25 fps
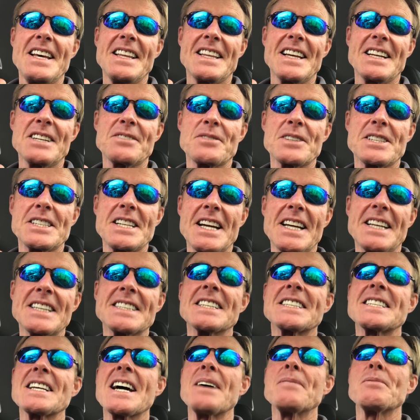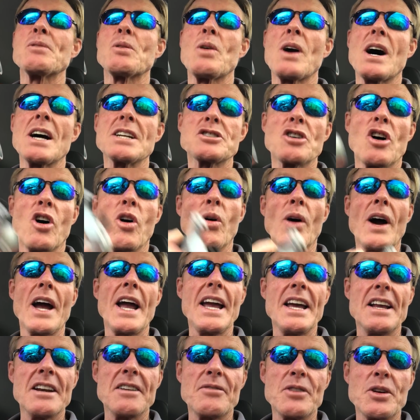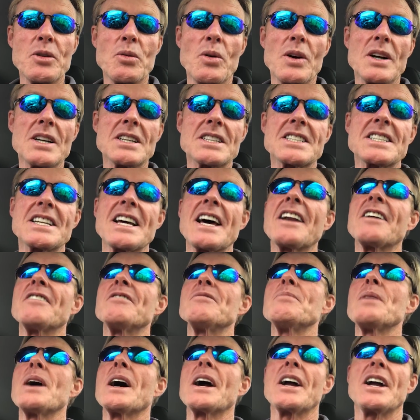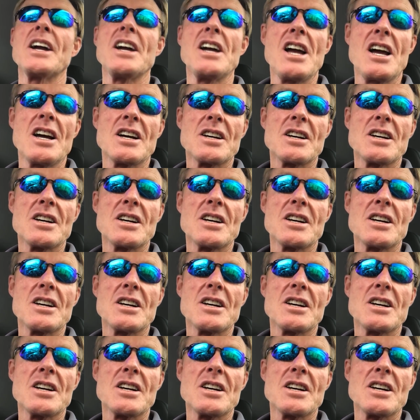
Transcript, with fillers: Thanks for taking the time to watch. Oh, hey, and if you want a set of my